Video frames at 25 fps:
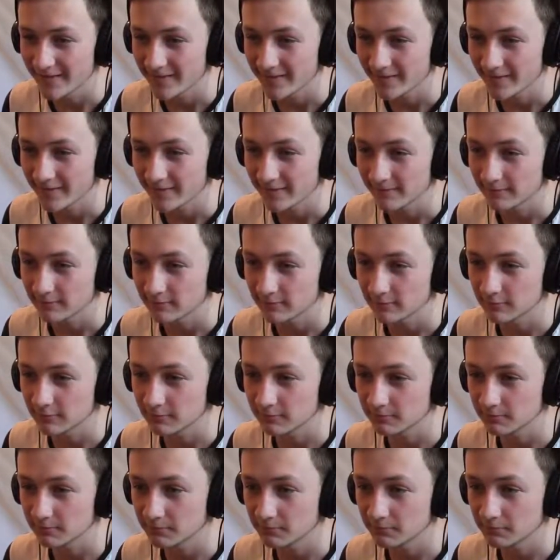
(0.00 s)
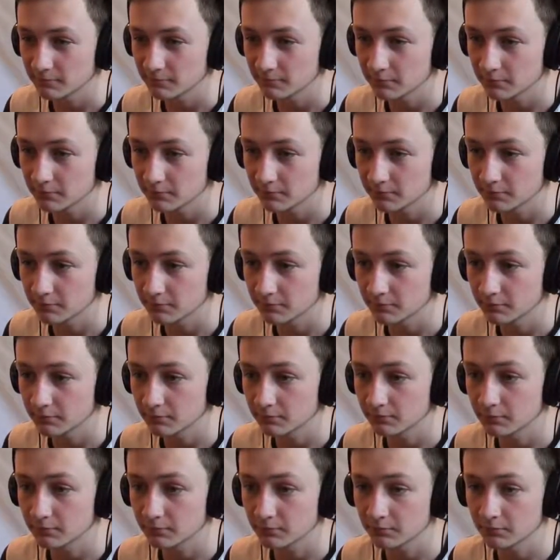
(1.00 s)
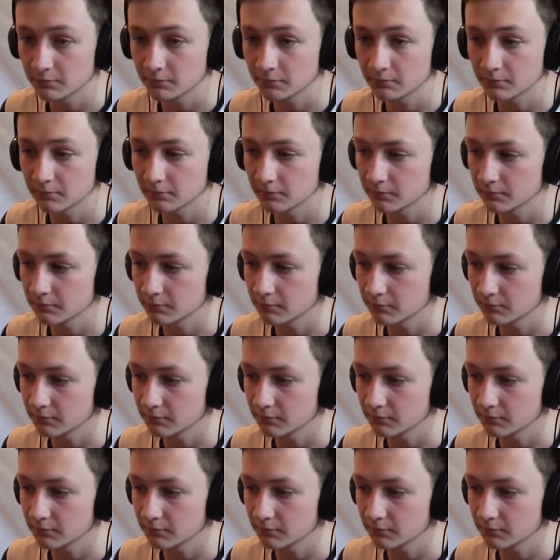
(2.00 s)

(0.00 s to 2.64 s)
Nothing is said.